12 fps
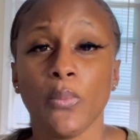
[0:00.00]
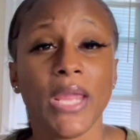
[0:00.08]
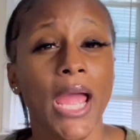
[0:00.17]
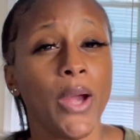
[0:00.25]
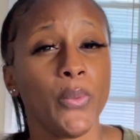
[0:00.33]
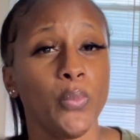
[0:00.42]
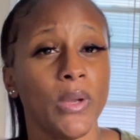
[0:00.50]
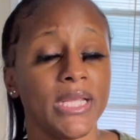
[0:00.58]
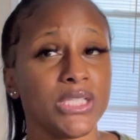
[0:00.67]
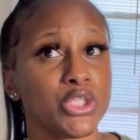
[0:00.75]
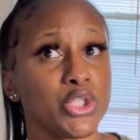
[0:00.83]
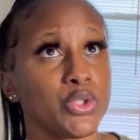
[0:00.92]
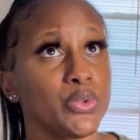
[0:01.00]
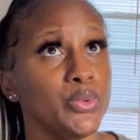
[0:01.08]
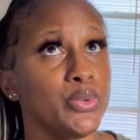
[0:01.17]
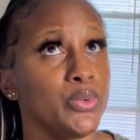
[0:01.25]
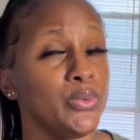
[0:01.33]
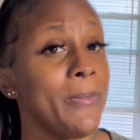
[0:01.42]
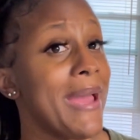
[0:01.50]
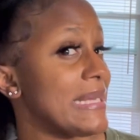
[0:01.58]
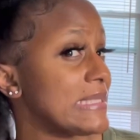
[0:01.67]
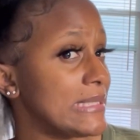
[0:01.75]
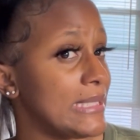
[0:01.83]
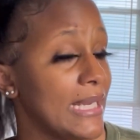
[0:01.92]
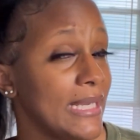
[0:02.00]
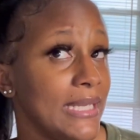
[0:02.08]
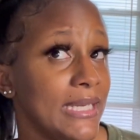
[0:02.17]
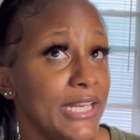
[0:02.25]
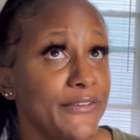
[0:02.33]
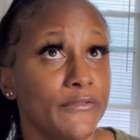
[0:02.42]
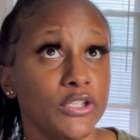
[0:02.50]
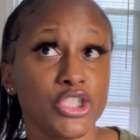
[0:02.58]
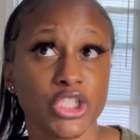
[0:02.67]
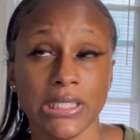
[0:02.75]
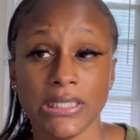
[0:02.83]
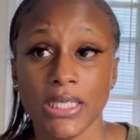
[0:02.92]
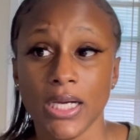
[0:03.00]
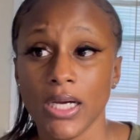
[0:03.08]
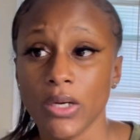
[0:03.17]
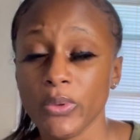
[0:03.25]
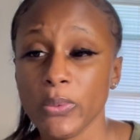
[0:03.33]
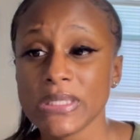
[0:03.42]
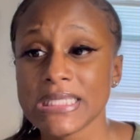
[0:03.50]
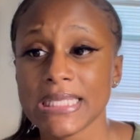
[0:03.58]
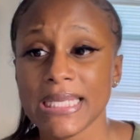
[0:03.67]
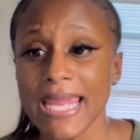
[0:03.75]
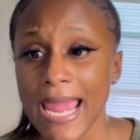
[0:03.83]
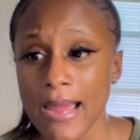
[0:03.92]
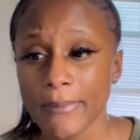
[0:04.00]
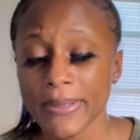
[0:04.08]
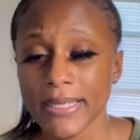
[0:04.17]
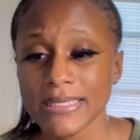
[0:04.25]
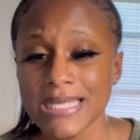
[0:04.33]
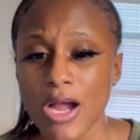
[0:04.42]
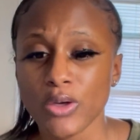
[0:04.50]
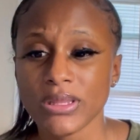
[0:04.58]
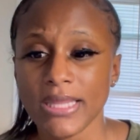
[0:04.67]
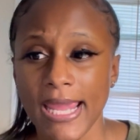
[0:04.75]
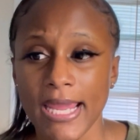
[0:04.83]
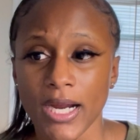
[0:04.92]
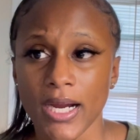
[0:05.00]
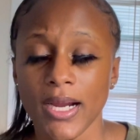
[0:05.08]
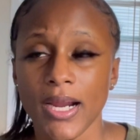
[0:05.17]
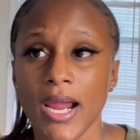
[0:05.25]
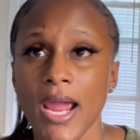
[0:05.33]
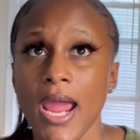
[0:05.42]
we had went to Massanutten in Virginia. We went to the cabins out there,